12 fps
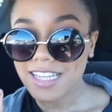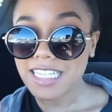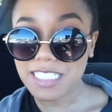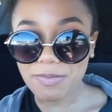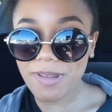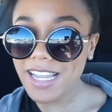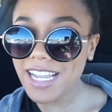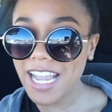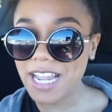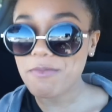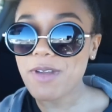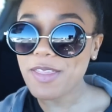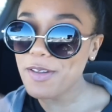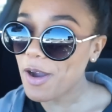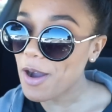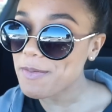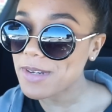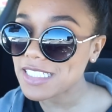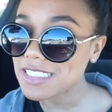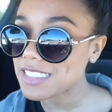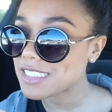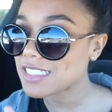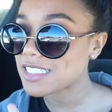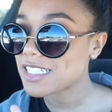Let's play a game in the
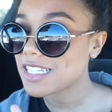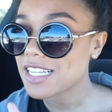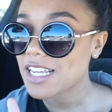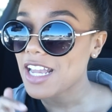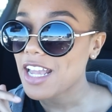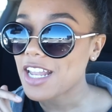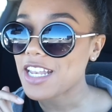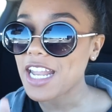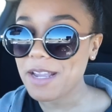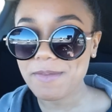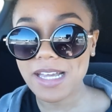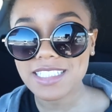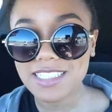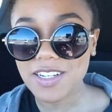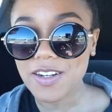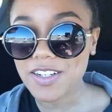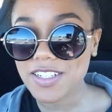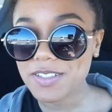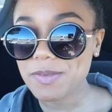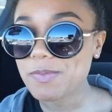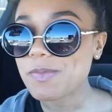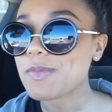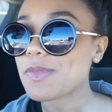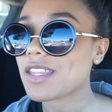comments. Name that
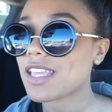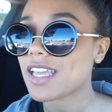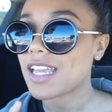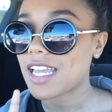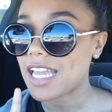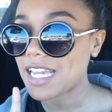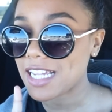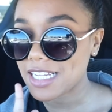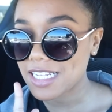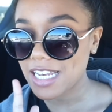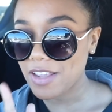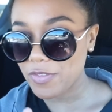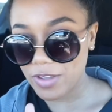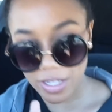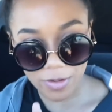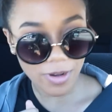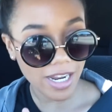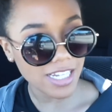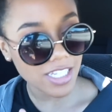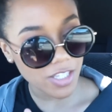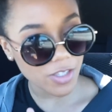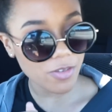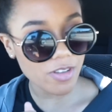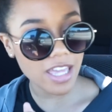song, and if you get it right,
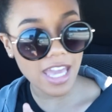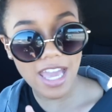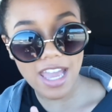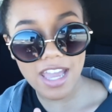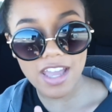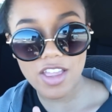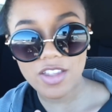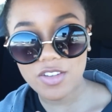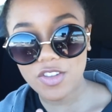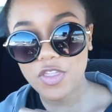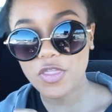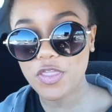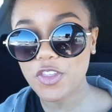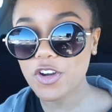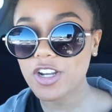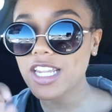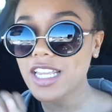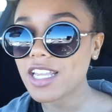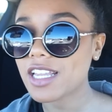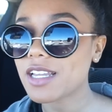you get 30